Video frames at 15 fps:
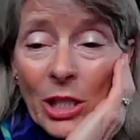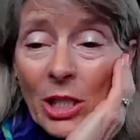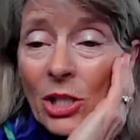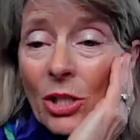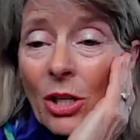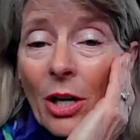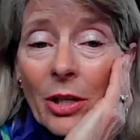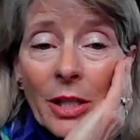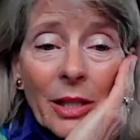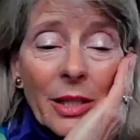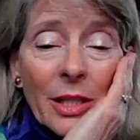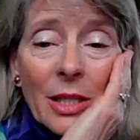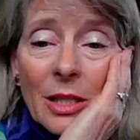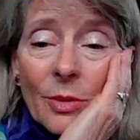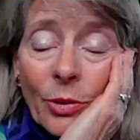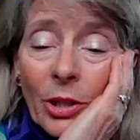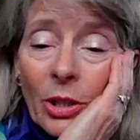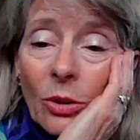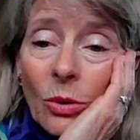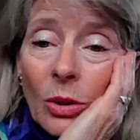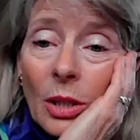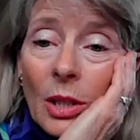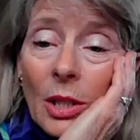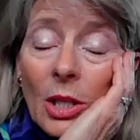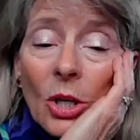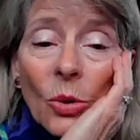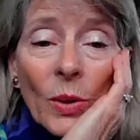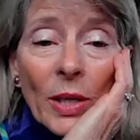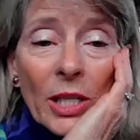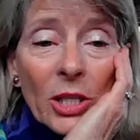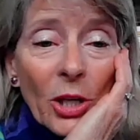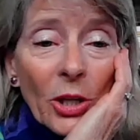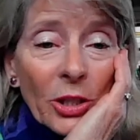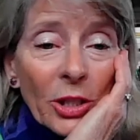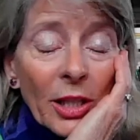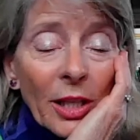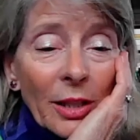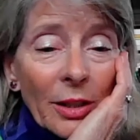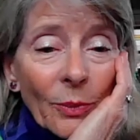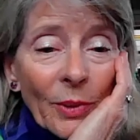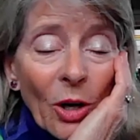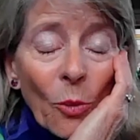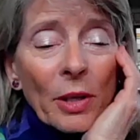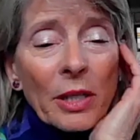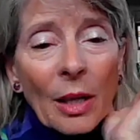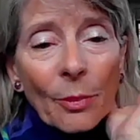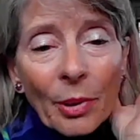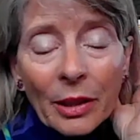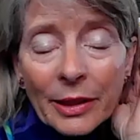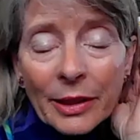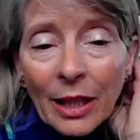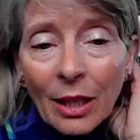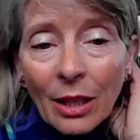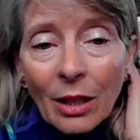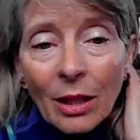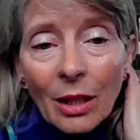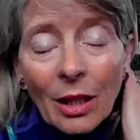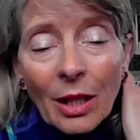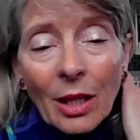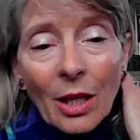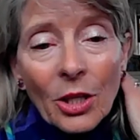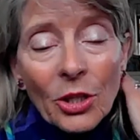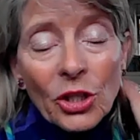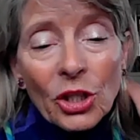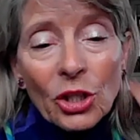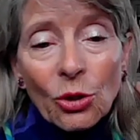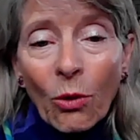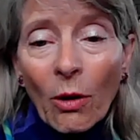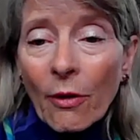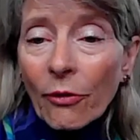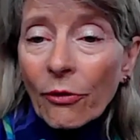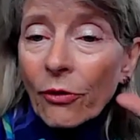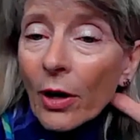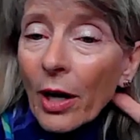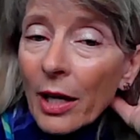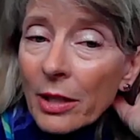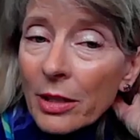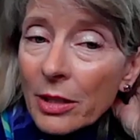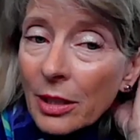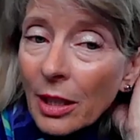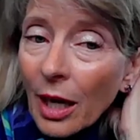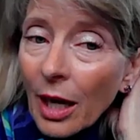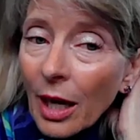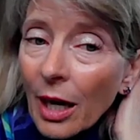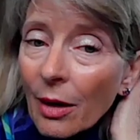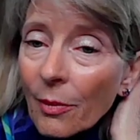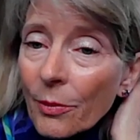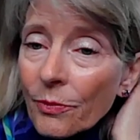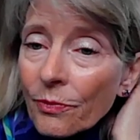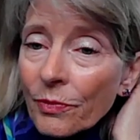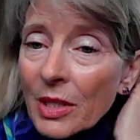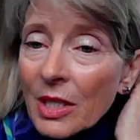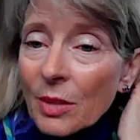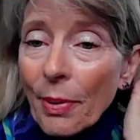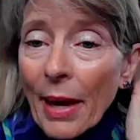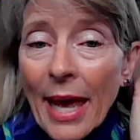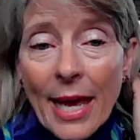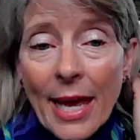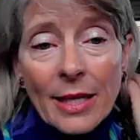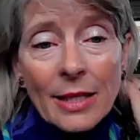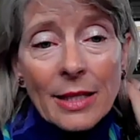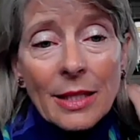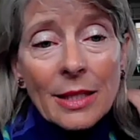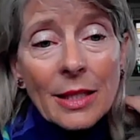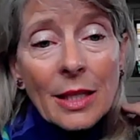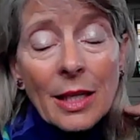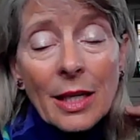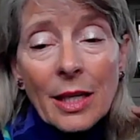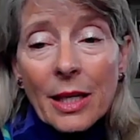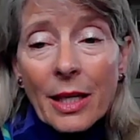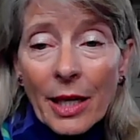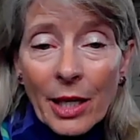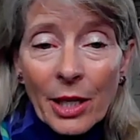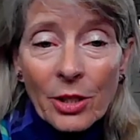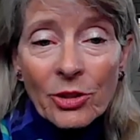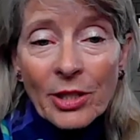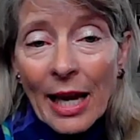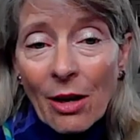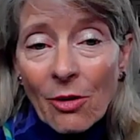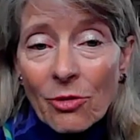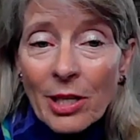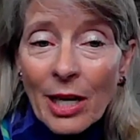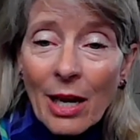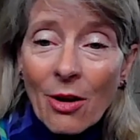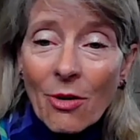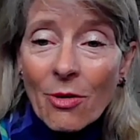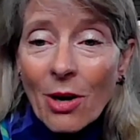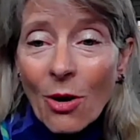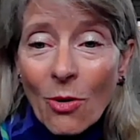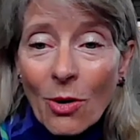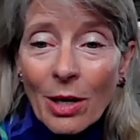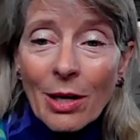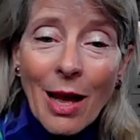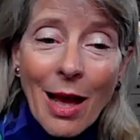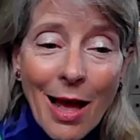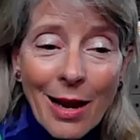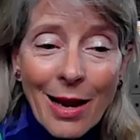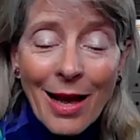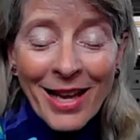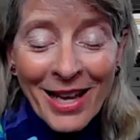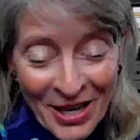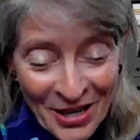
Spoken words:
started, this is pretty cool. We opened up a little storefront space in downtown Ogallala.